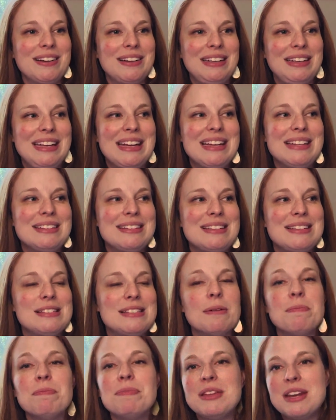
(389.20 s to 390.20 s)
get
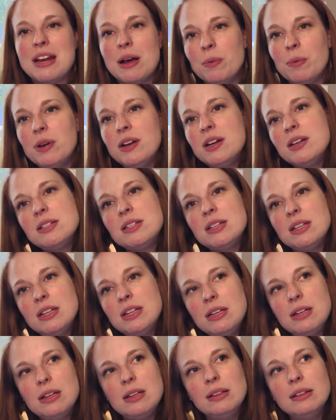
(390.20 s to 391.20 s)
something. I wanted to
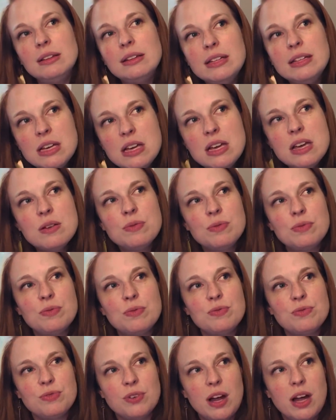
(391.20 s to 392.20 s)
leave
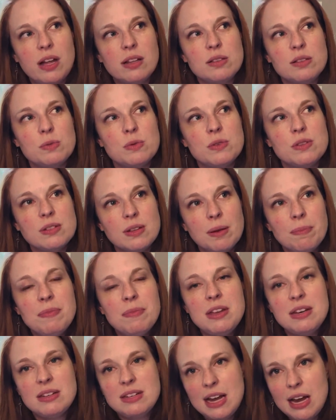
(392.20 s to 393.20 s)
France with
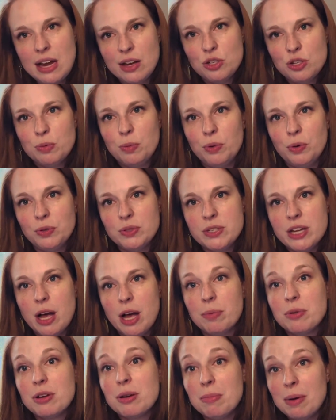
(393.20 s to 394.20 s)
something tangible to
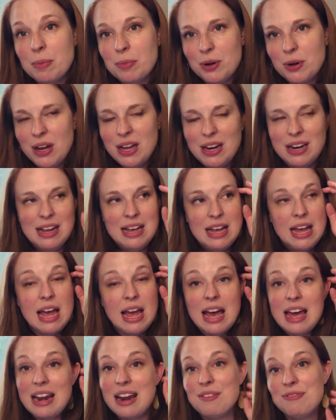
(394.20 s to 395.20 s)
help commemorate.
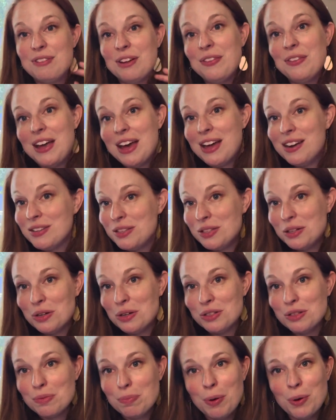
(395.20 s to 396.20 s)
And I found they had a
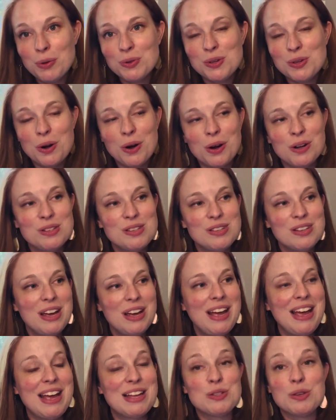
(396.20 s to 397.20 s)
series of postcards.
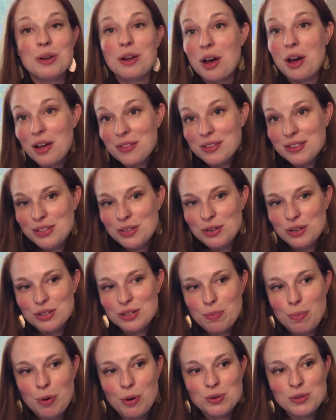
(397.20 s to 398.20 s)
So I got the series
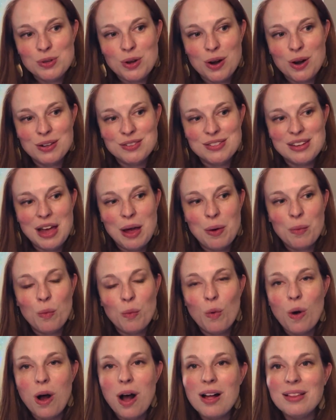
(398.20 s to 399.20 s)
of postcards. And
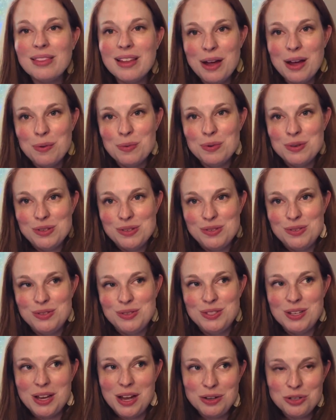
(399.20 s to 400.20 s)
while I was
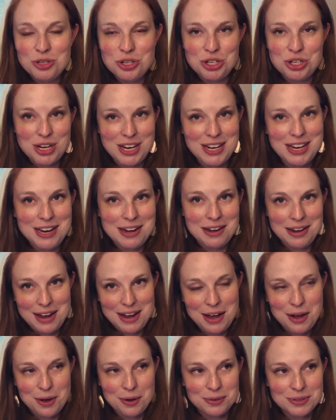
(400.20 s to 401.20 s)
done checking
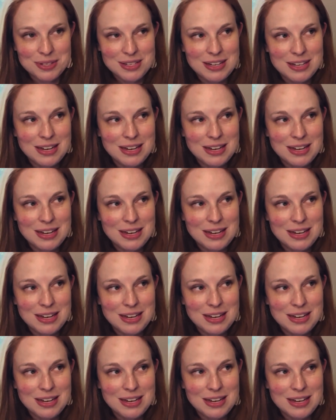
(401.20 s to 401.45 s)
out,